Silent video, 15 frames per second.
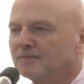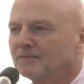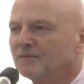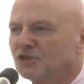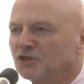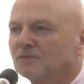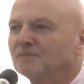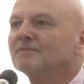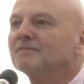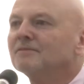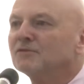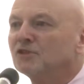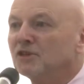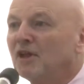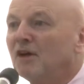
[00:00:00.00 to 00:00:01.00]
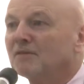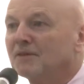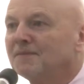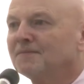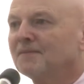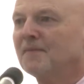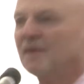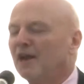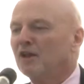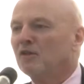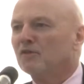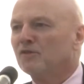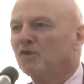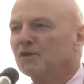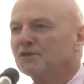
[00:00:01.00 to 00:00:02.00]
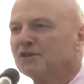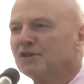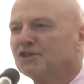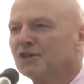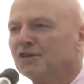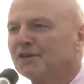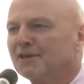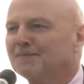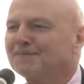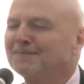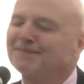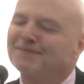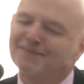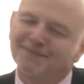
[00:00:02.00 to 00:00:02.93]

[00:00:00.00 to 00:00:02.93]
So good luck and I look forward to the journey.